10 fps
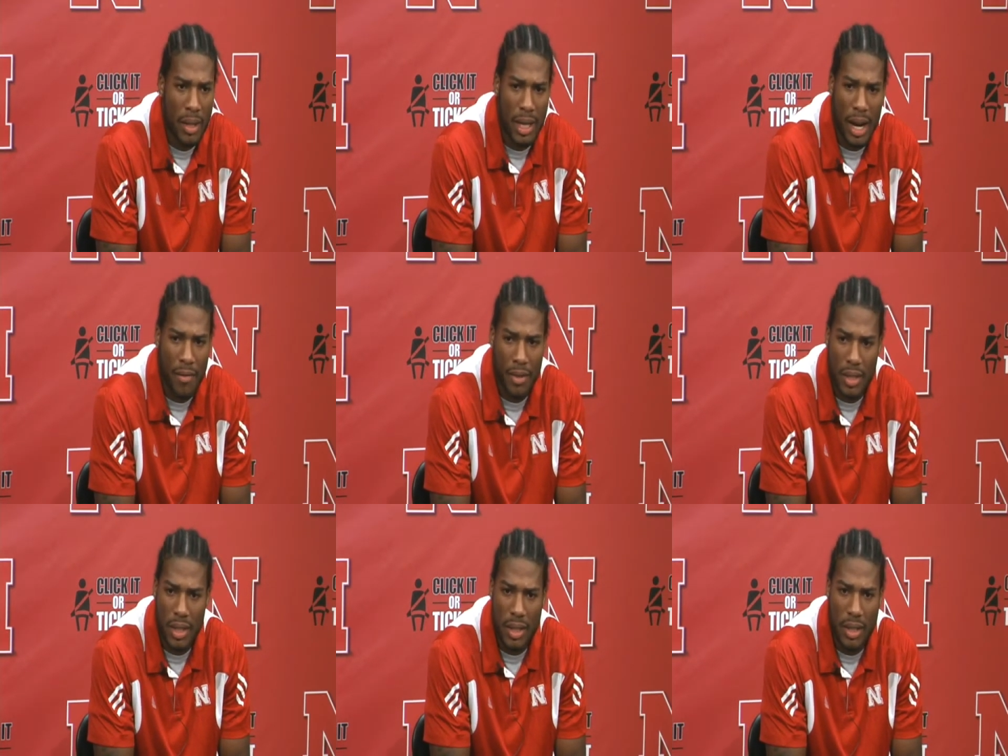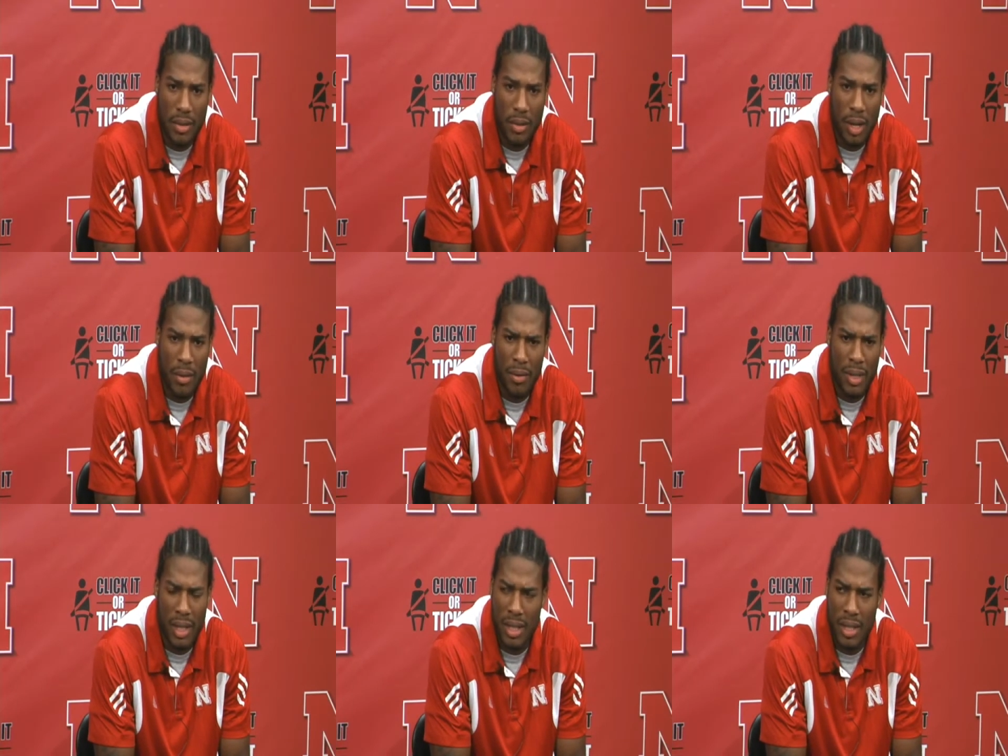the conference thing, I don't
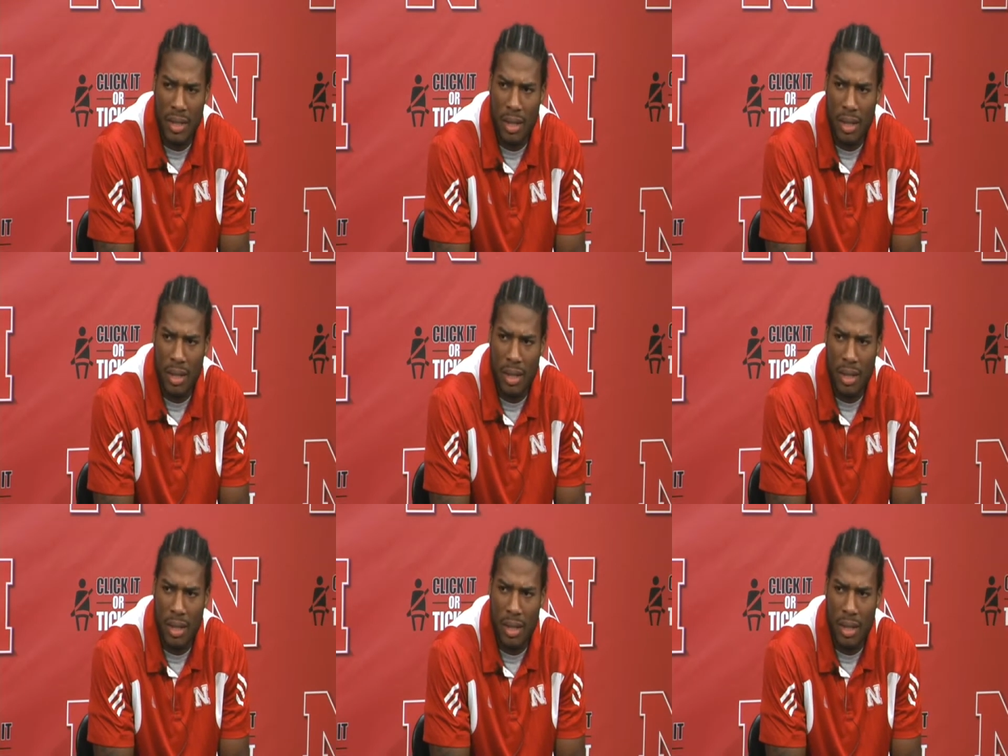think it does.